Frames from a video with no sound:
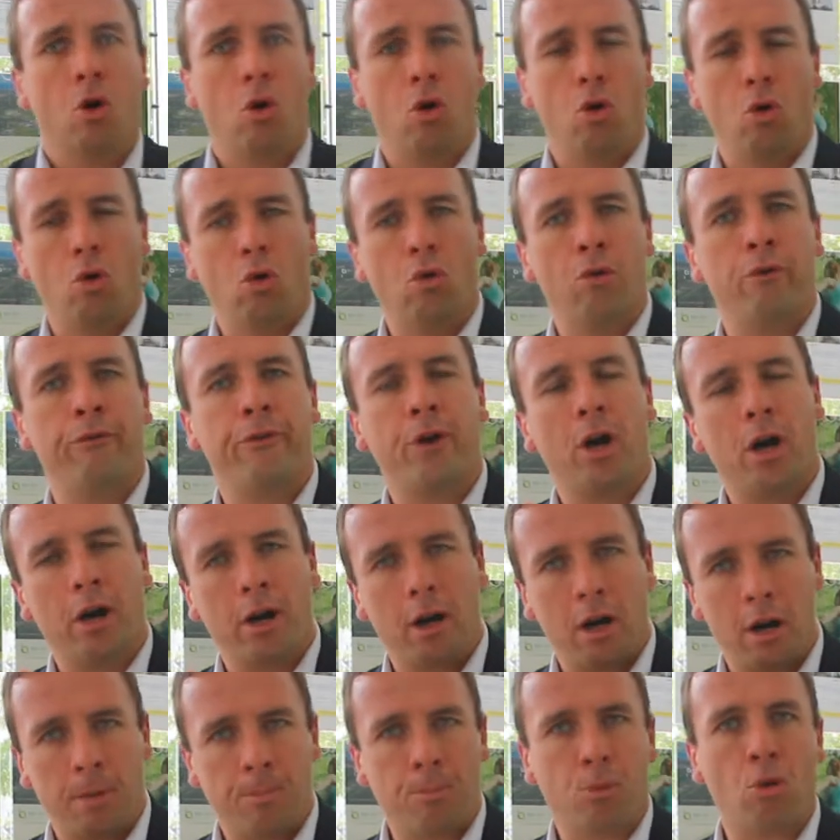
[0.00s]
or
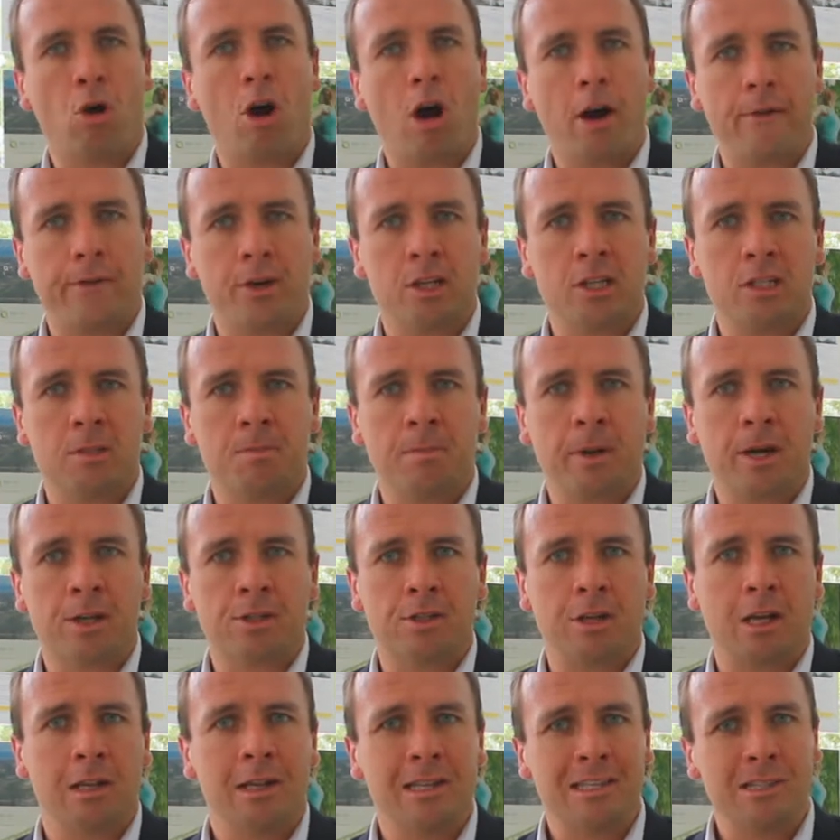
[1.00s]
via a private
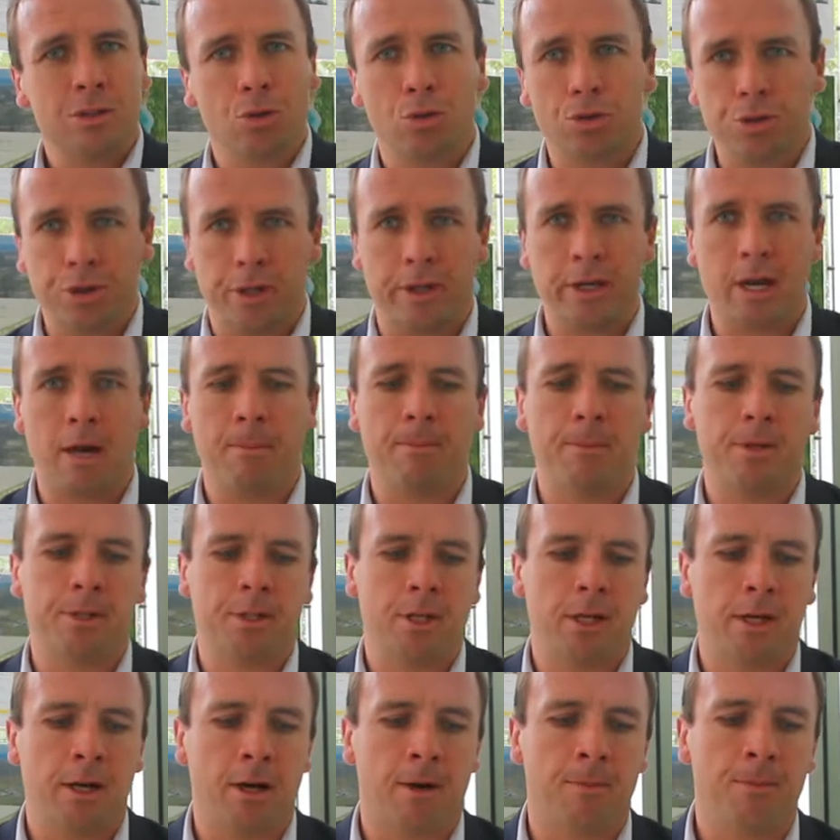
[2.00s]
inspection. Now let's look at the numbers
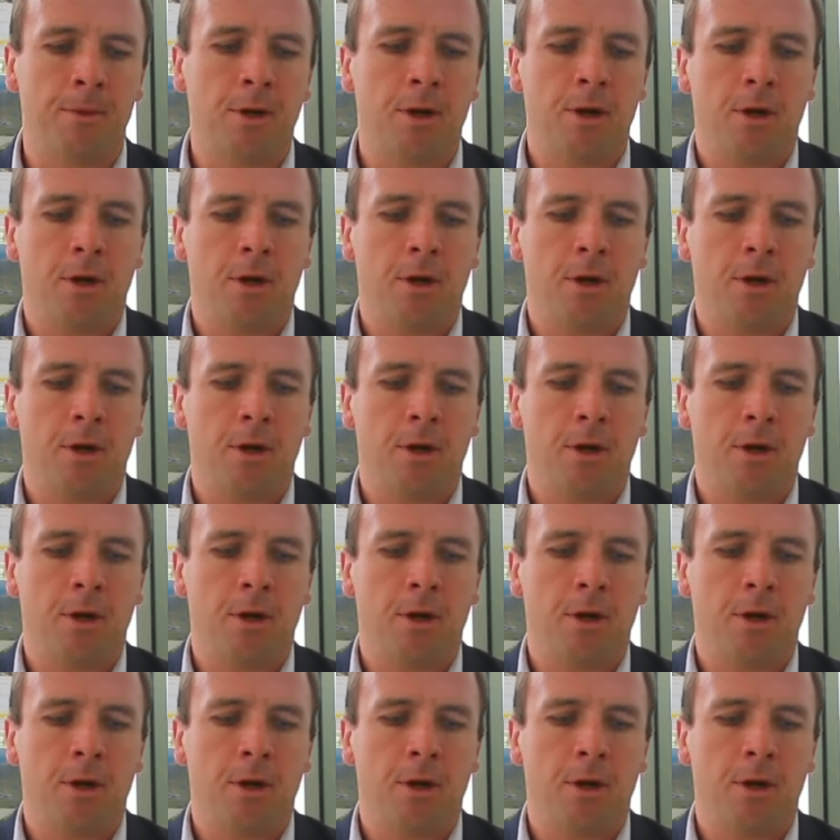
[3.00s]
here.